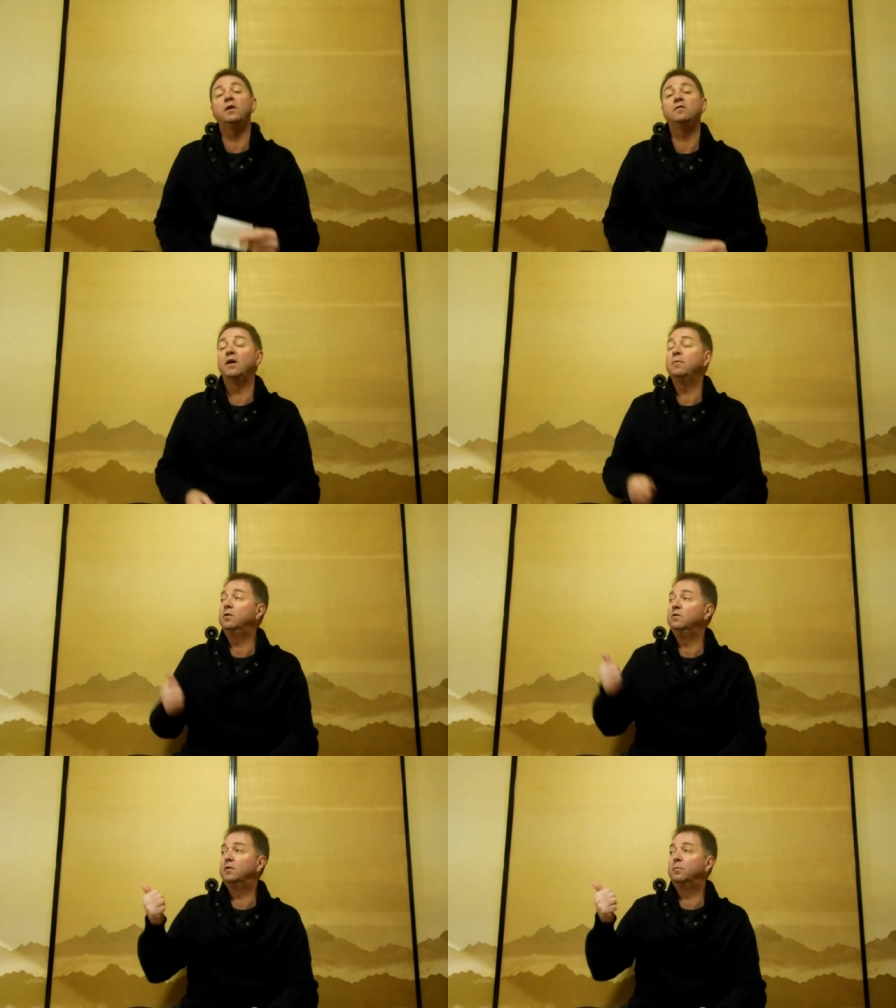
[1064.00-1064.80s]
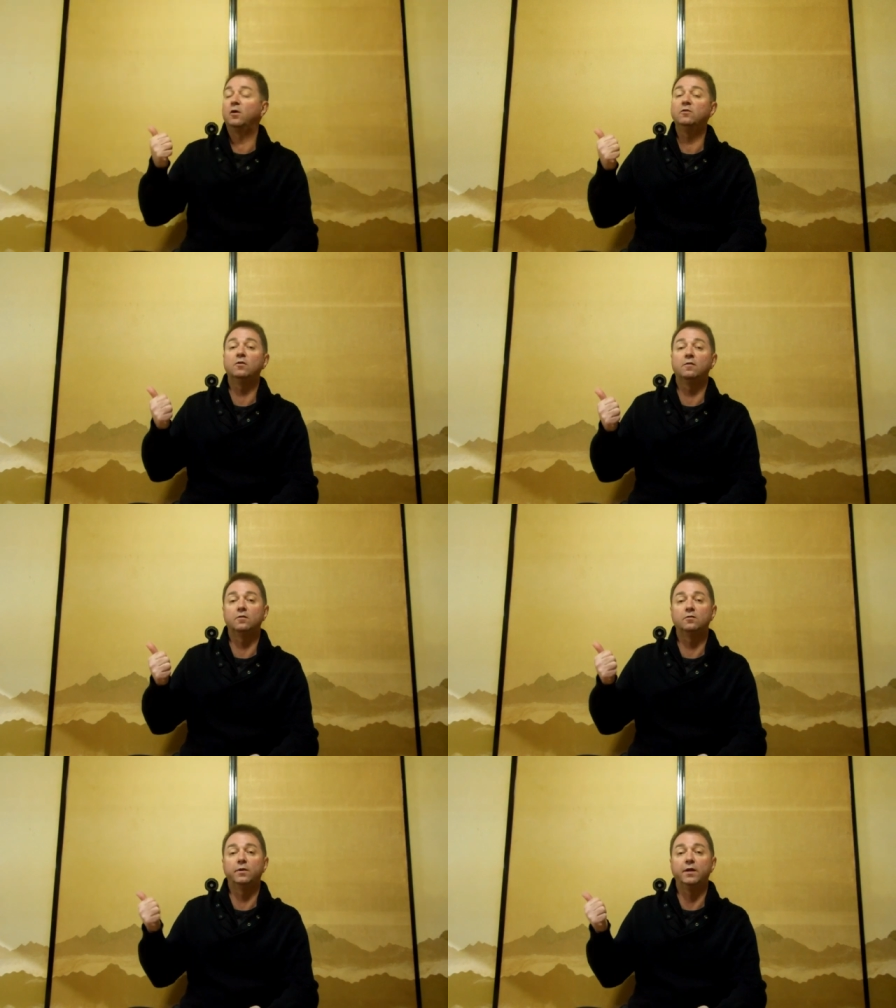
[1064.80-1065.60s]
example is the post
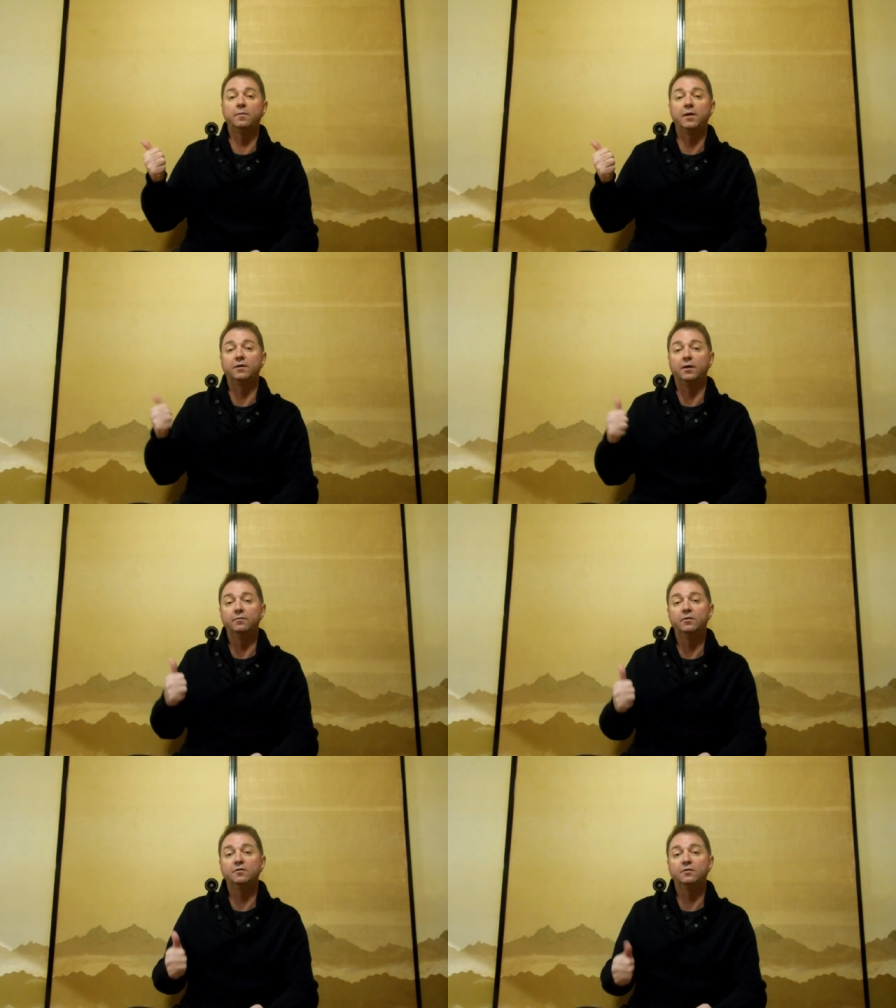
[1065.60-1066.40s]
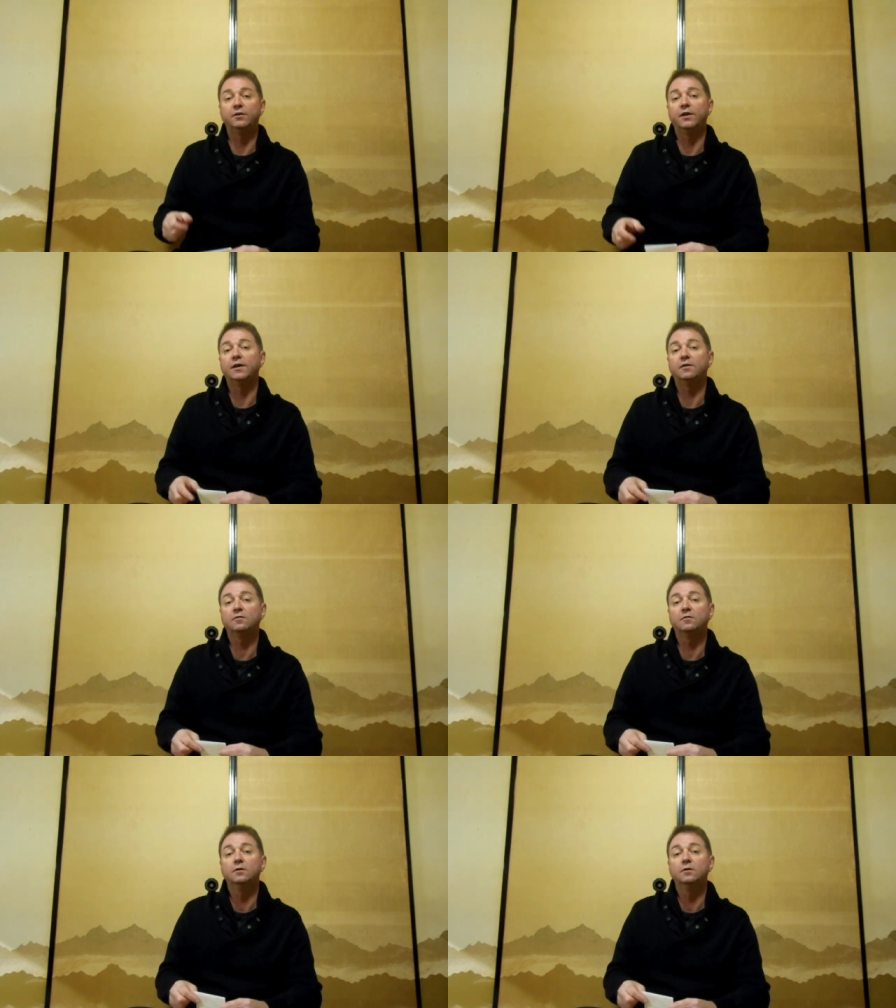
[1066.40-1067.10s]
office, when they make deliveries to your house.